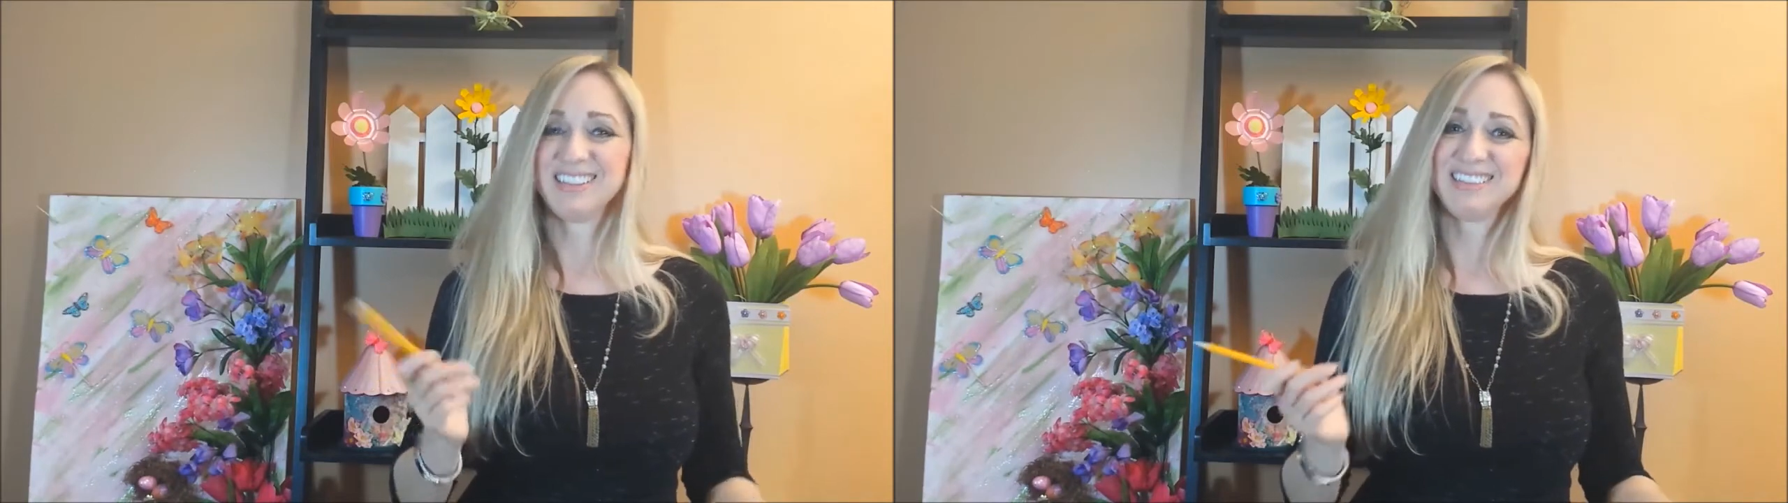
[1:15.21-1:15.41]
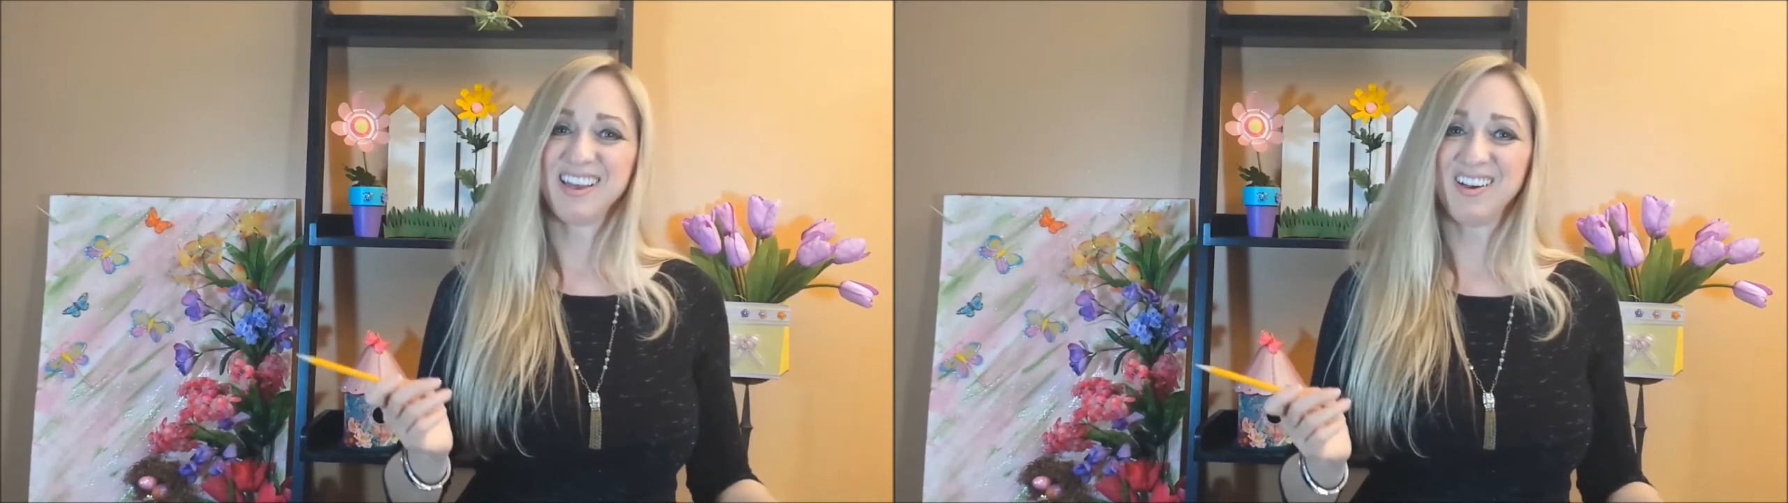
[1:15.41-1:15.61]

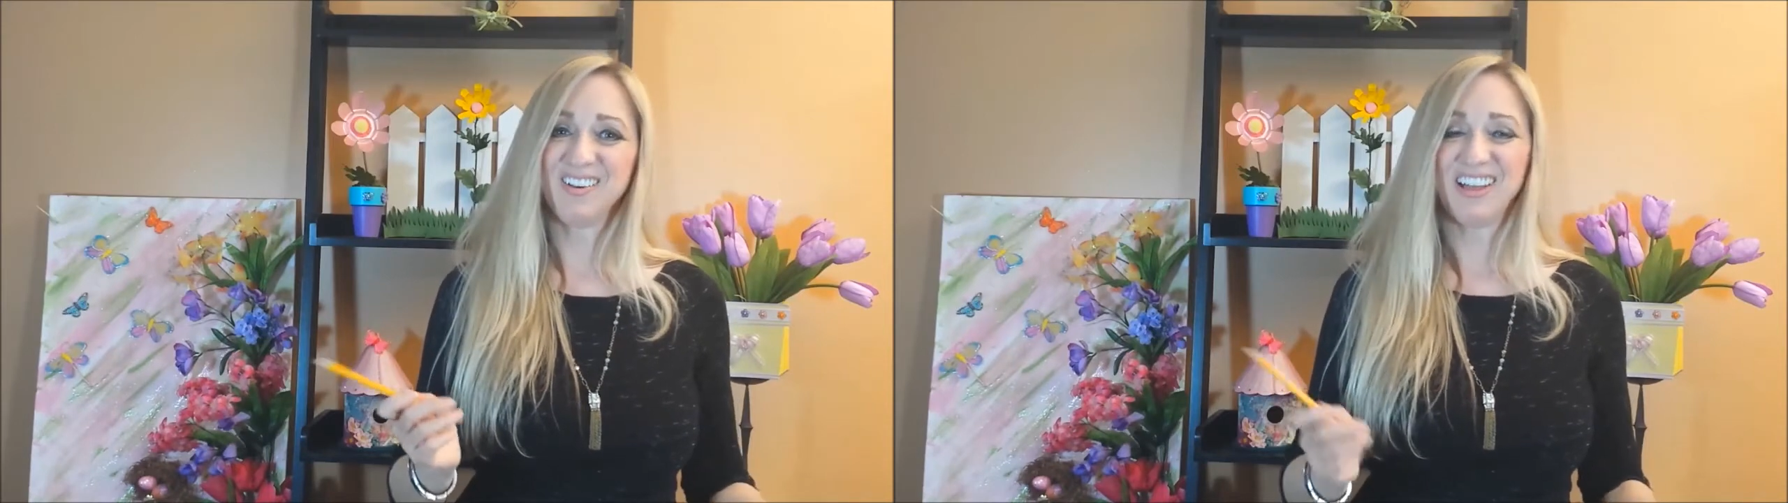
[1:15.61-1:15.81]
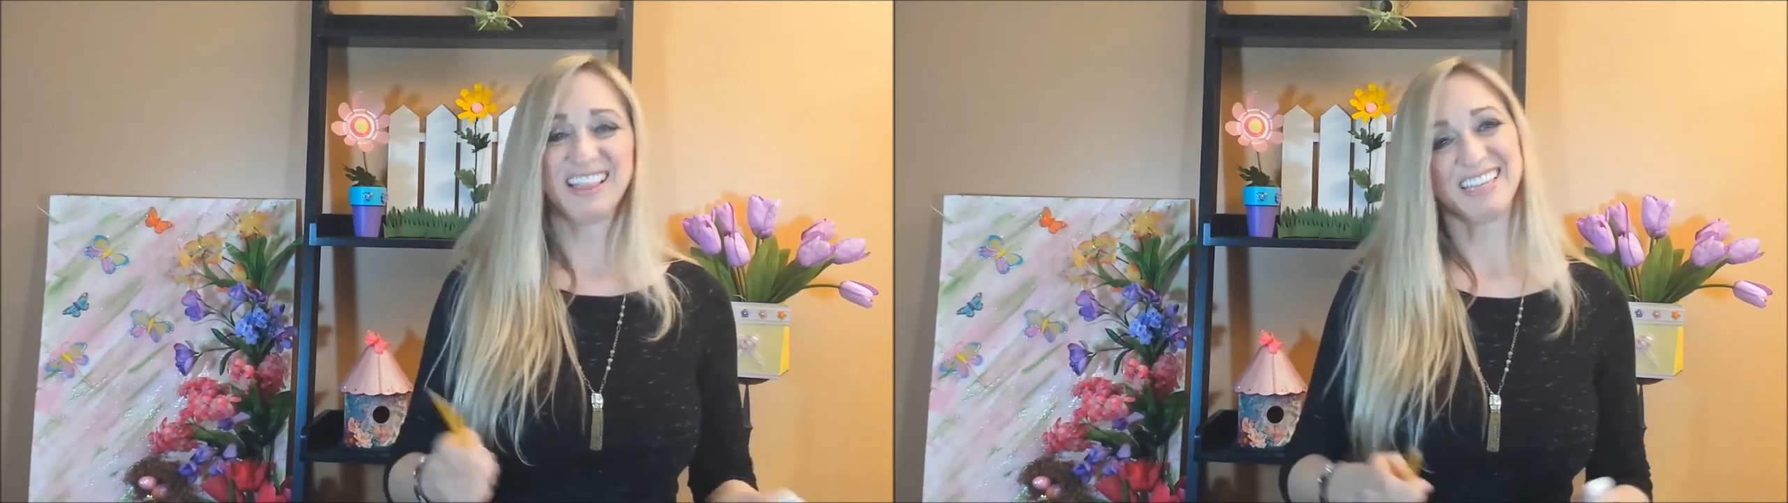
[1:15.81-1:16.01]
So
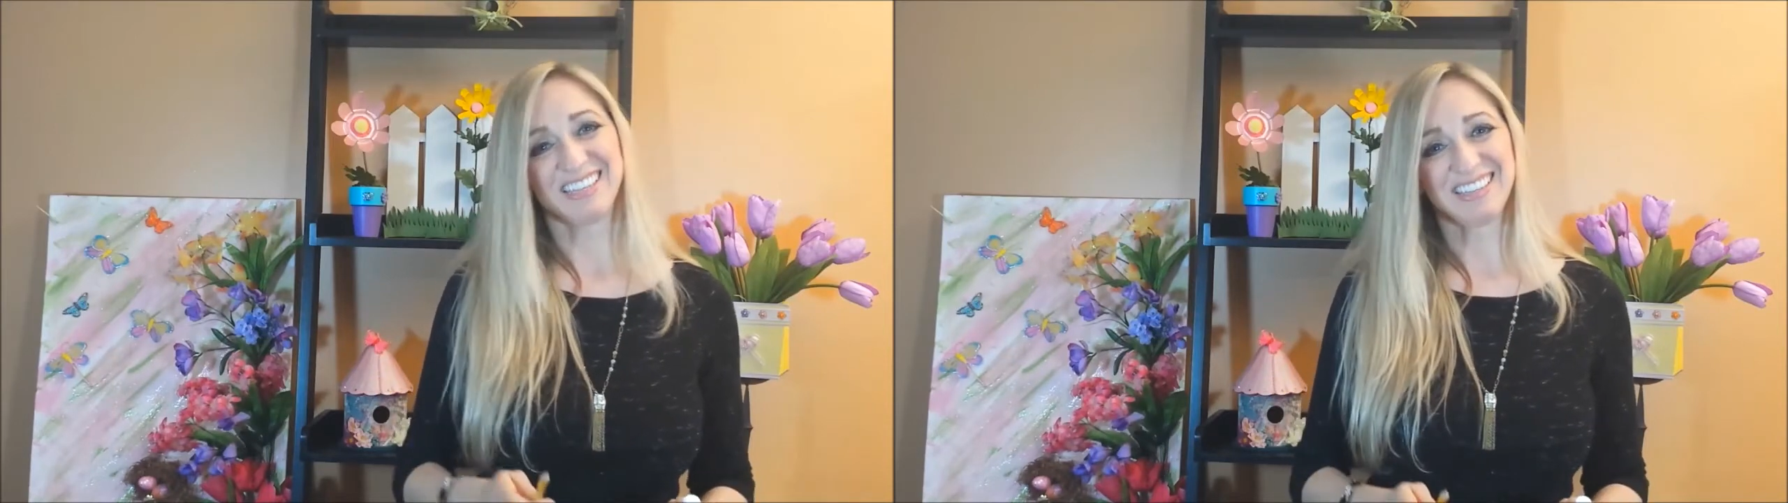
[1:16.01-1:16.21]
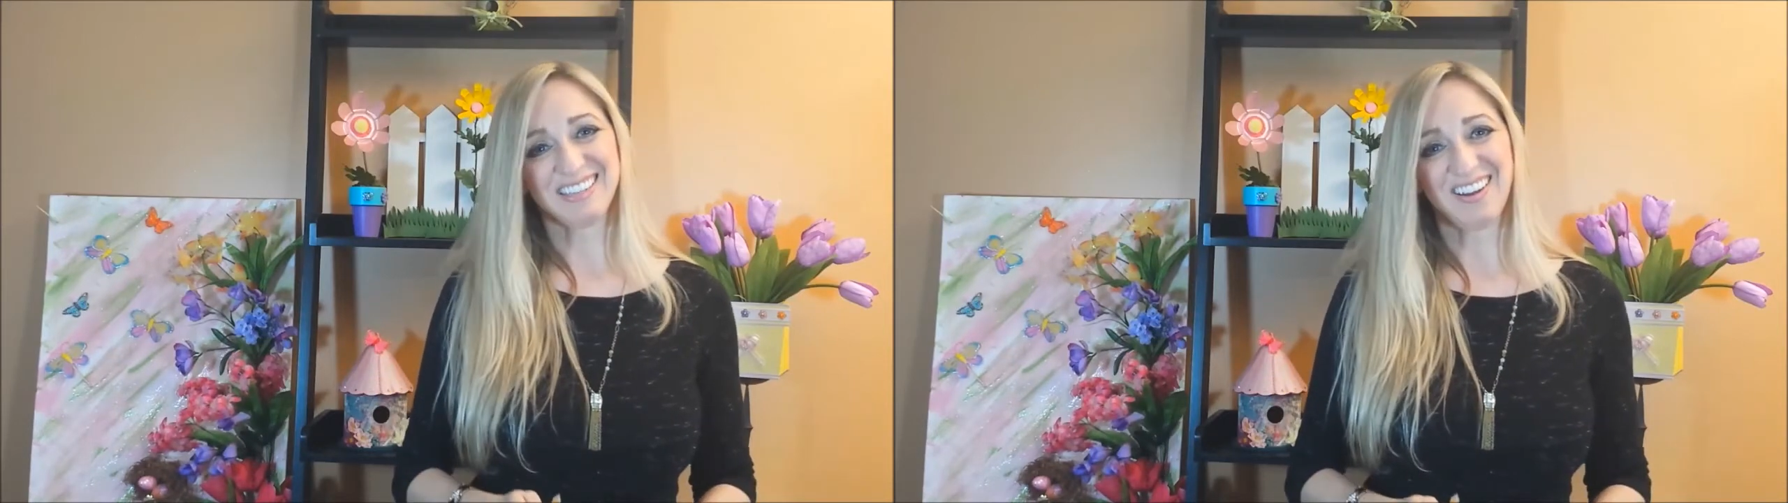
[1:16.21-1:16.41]
let's
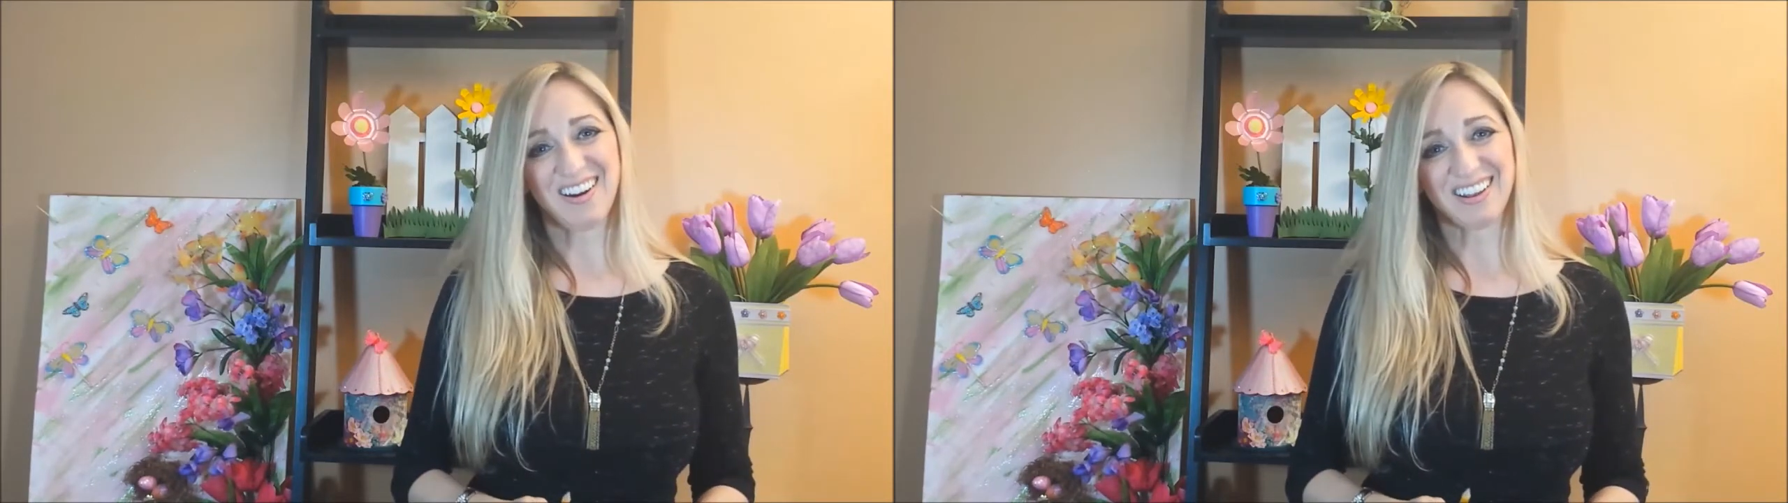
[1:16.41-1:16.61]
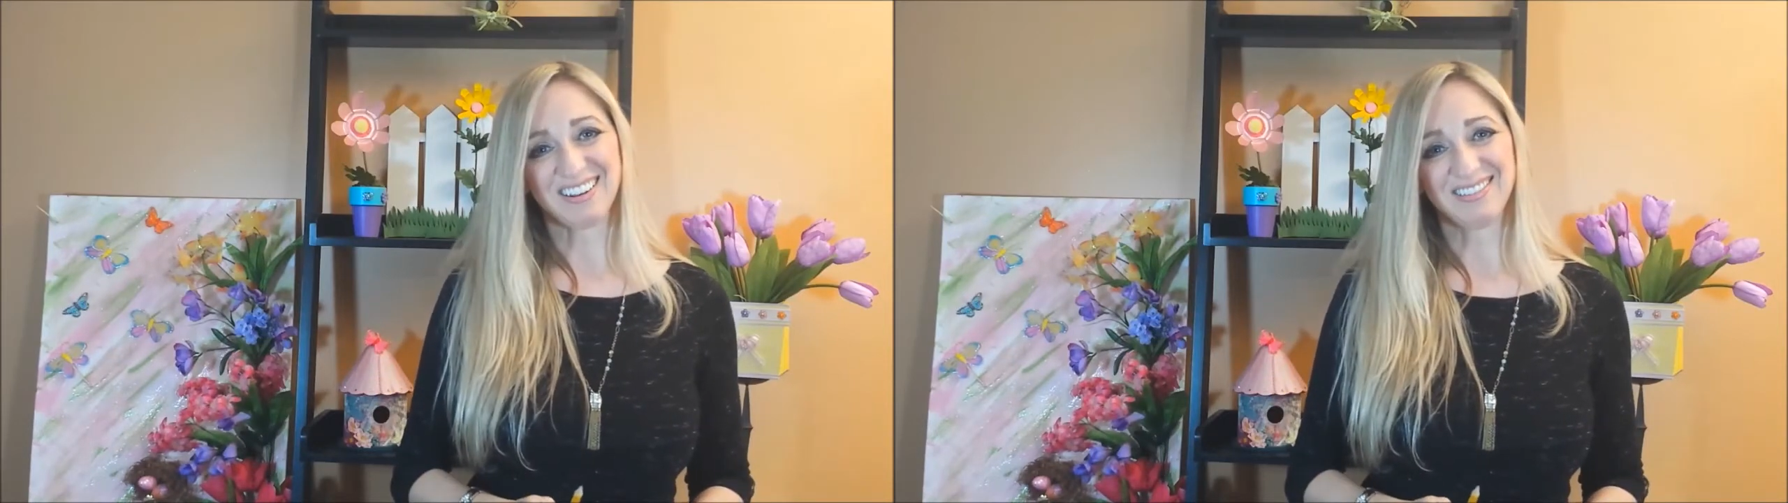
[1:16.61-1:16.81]
get
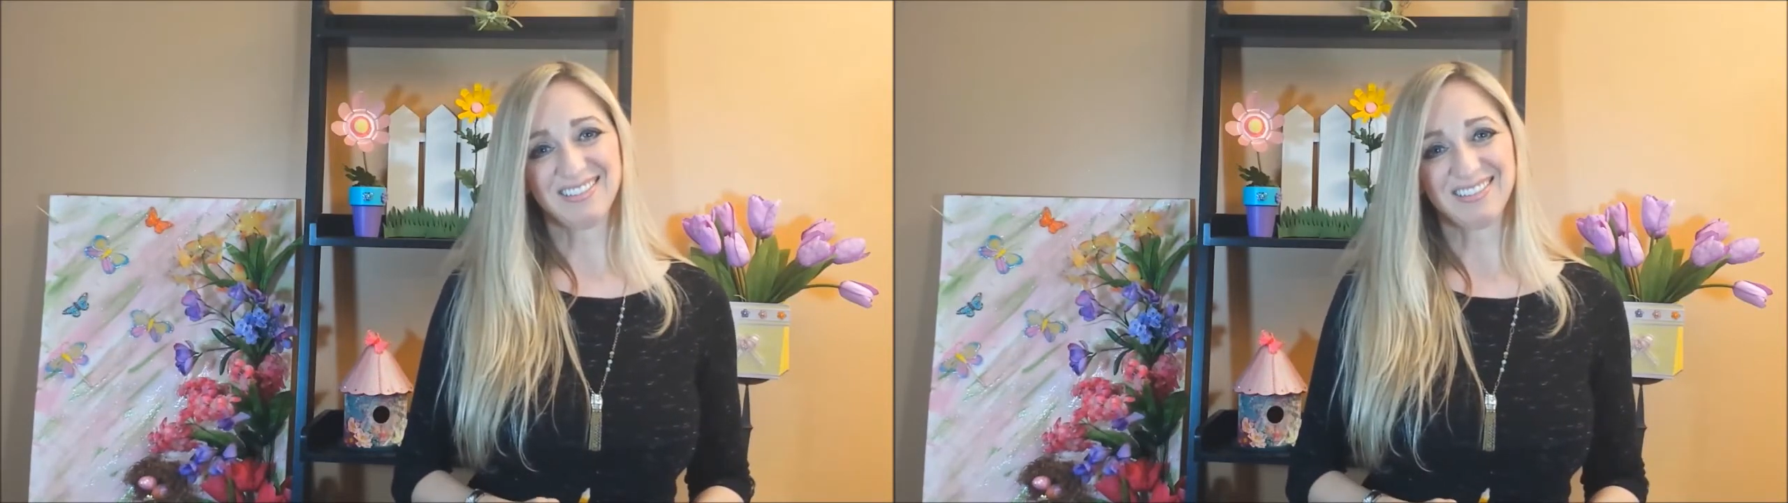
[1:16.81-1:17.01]
started.